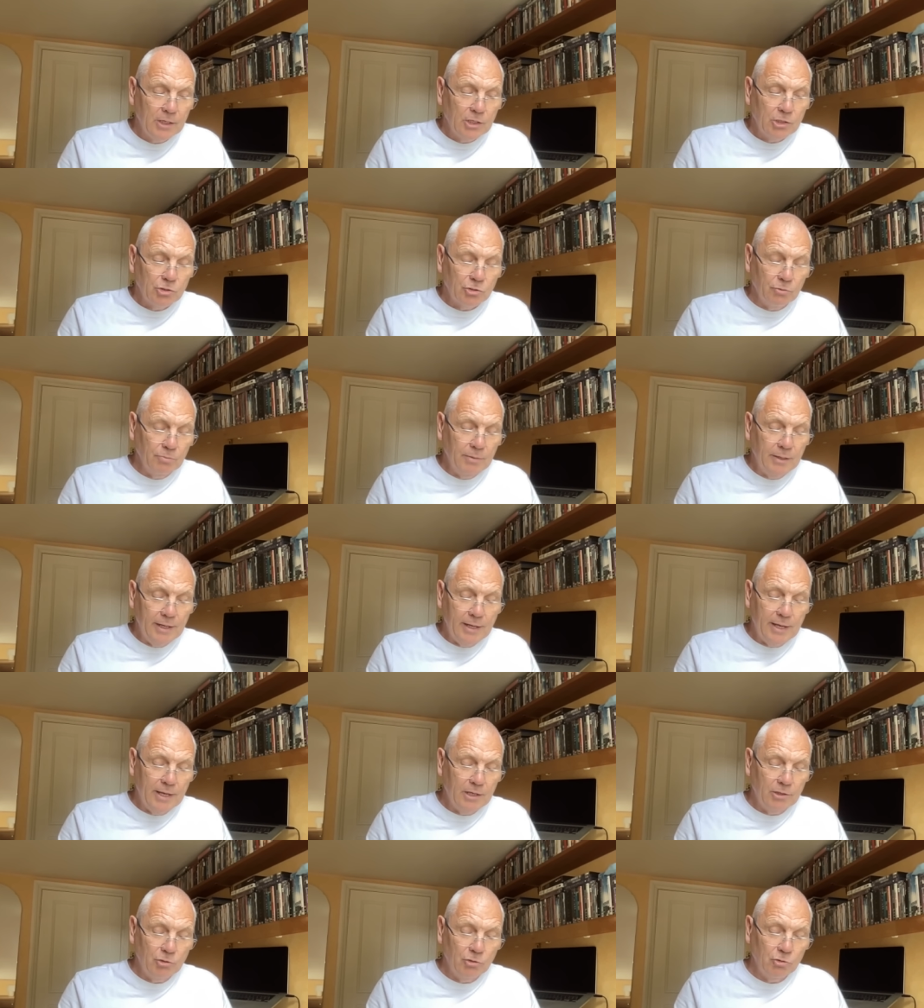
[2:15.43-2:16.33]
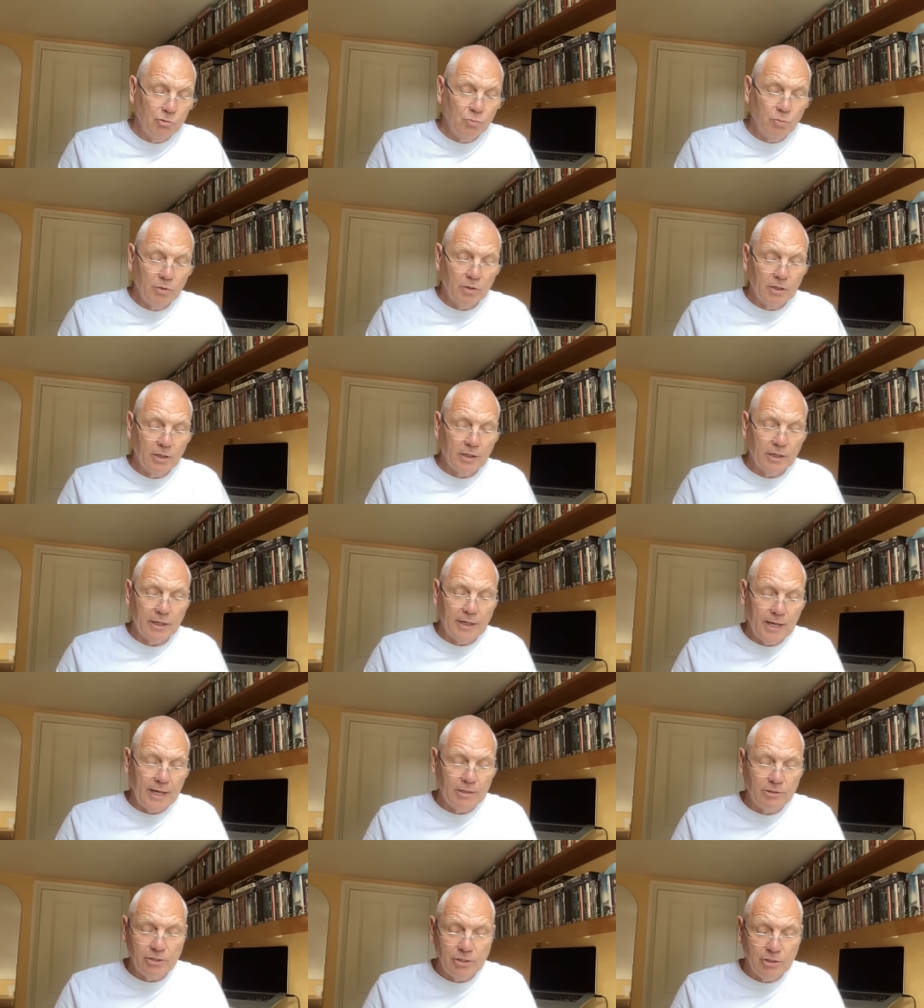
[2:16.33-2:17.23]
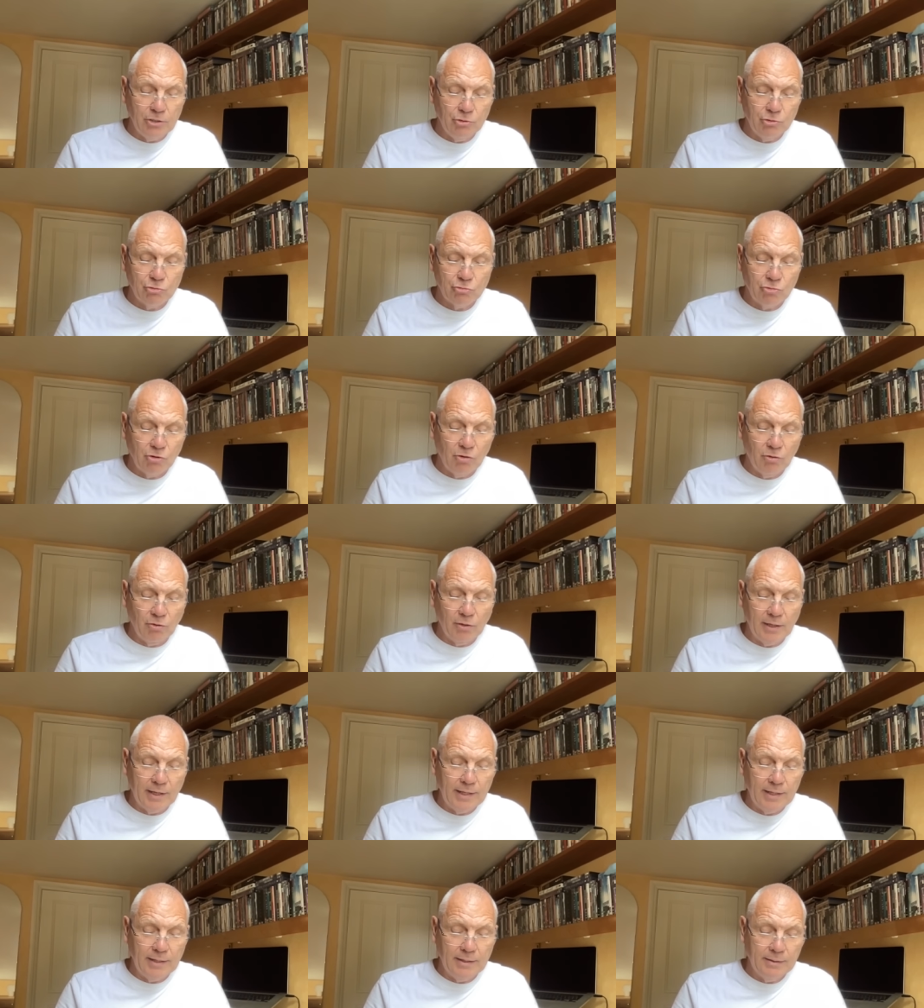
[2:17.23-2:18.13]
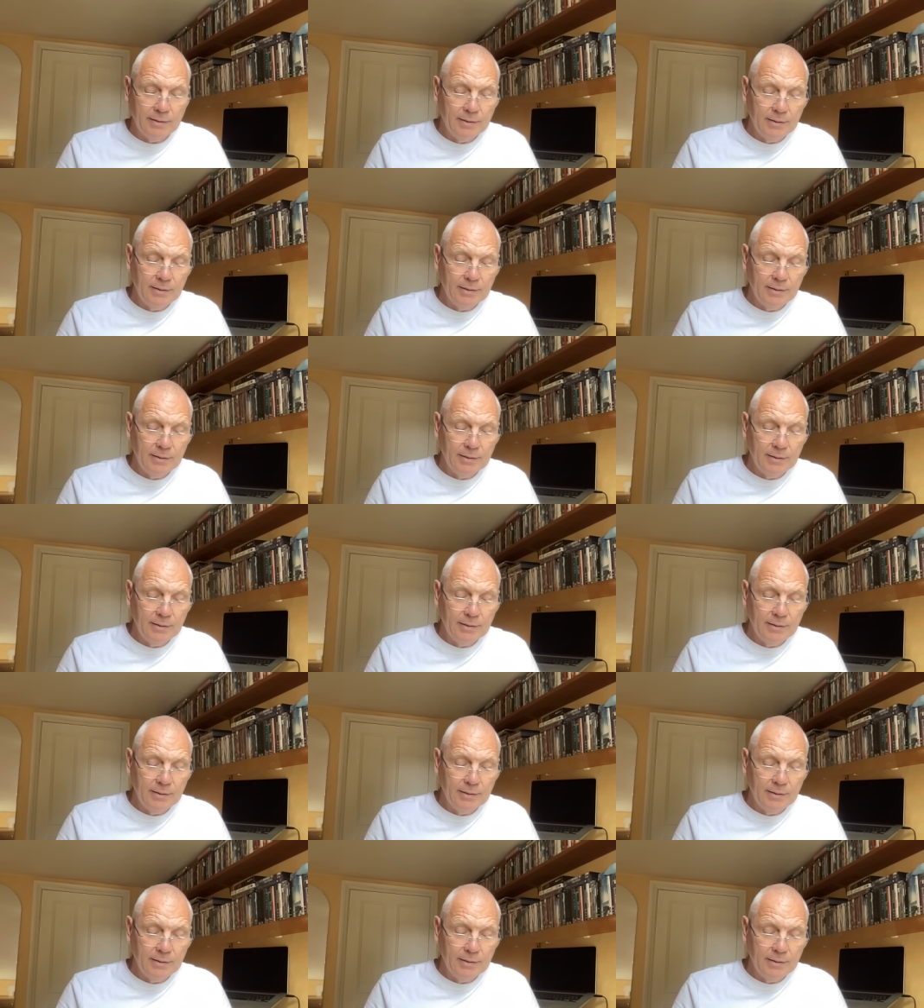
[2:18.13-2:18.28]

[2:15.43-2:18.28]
Somebody here does want to connect to you strongly.